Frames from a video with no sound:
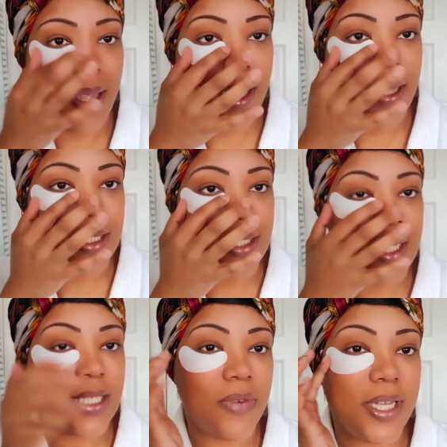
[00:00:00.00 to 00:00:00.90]
and it
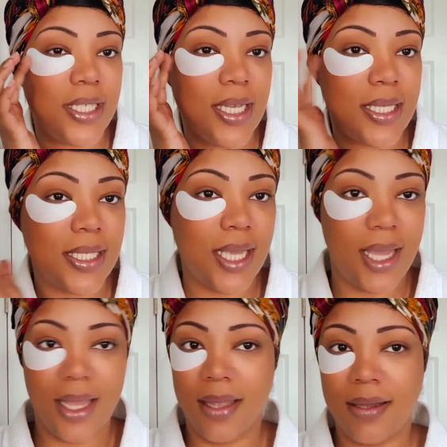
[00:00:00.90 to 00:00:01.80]
sticks right to your
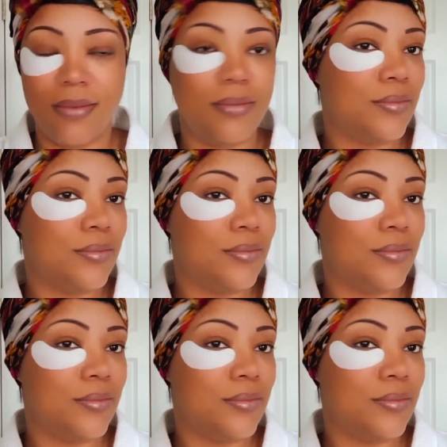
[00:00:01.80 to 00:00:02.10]
skin.